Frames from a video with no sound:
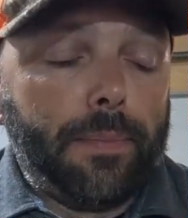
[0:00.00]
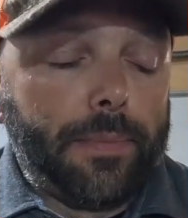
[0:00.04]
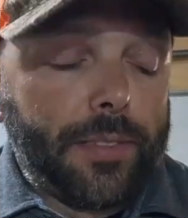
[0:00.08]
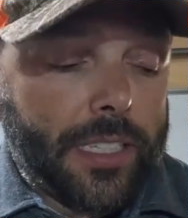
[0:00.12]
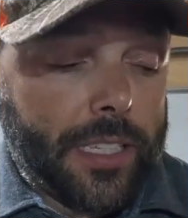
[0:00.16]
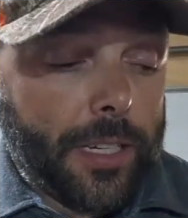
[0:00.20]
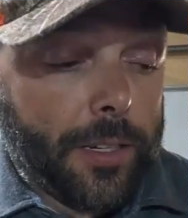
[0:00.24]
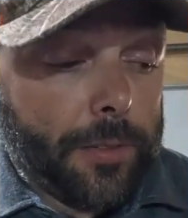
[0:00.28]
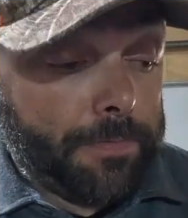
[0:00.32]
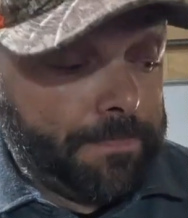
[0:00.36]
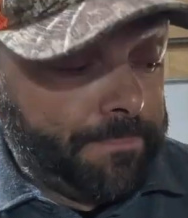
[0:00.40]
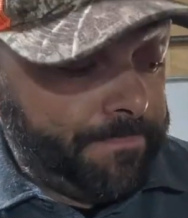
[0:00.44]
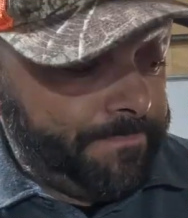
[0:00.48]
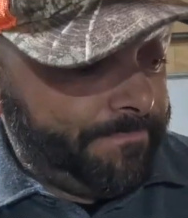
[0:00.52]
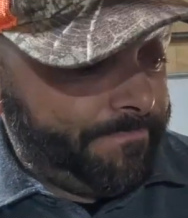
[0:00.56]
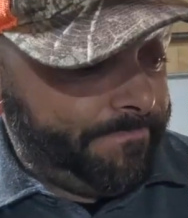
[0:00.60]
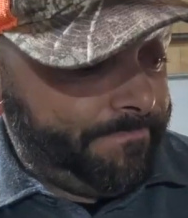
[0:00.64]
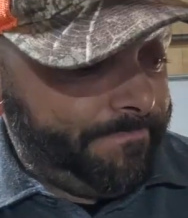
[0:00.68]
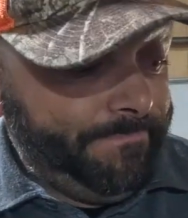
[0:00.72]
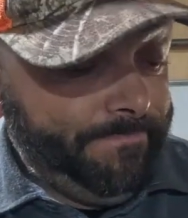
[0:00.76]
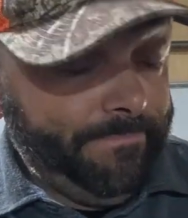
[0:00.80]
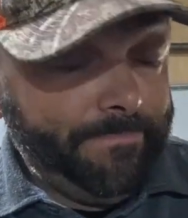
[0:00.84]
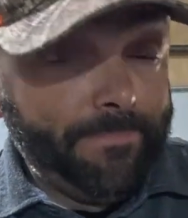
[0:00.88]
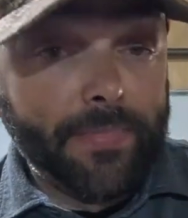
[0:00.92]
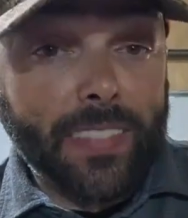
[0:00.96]
So
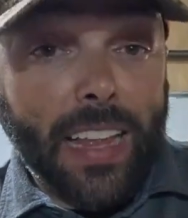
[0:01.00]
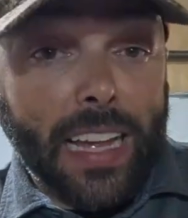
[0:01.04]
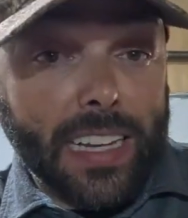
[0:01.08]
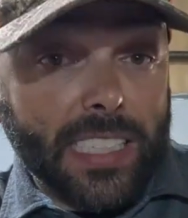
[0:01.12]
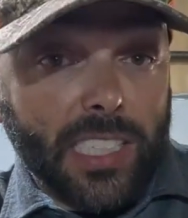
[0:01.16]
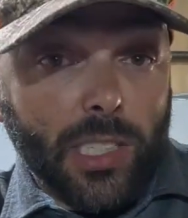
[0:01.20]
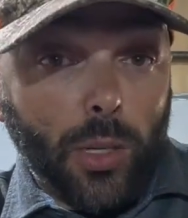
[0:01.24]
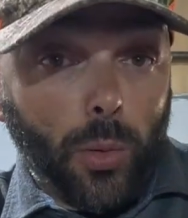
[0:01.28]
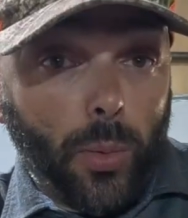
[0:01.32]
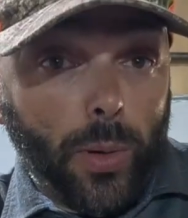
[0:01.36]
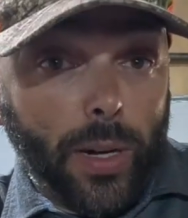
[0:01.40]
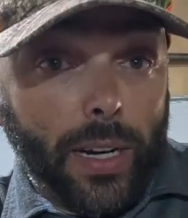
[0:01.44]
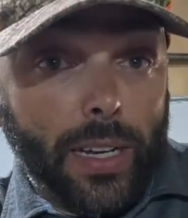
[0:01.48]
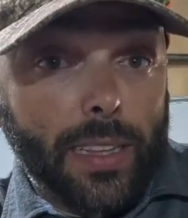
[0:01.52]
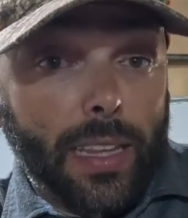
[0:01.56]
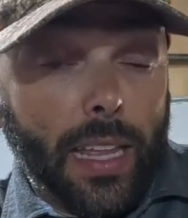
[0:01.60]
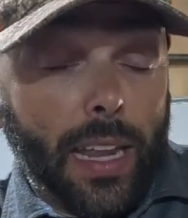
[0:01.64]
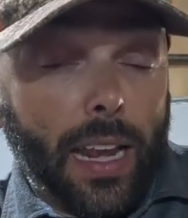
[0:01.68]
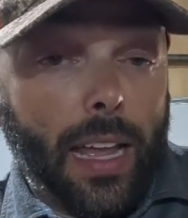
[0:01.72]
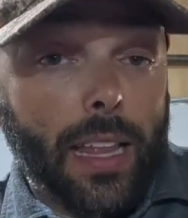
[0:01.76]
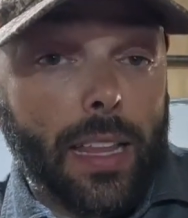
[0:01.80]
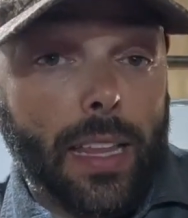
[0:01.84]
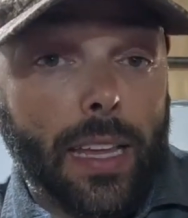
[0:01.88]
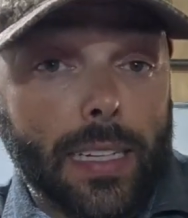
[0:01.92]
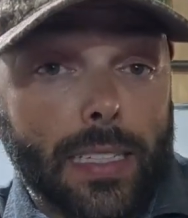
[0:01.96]
that's the rig that
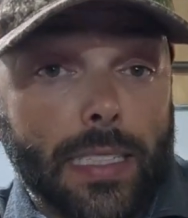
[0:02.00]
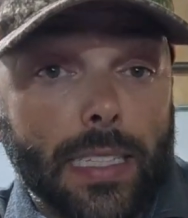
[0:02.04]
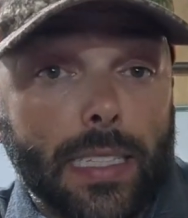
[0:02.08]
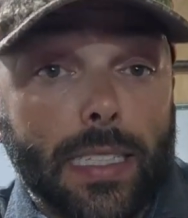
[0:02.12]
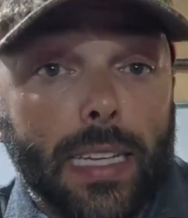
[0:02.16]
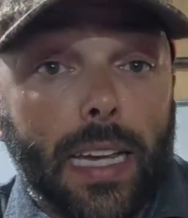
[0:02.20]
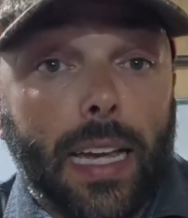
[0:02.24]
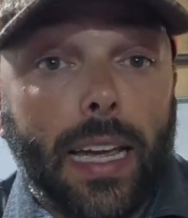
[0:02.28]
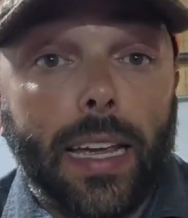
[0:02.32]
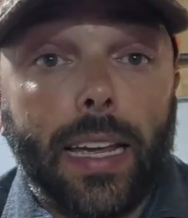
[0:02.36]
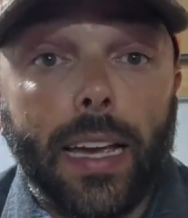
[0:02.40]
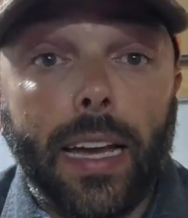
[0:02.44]
I like to tie.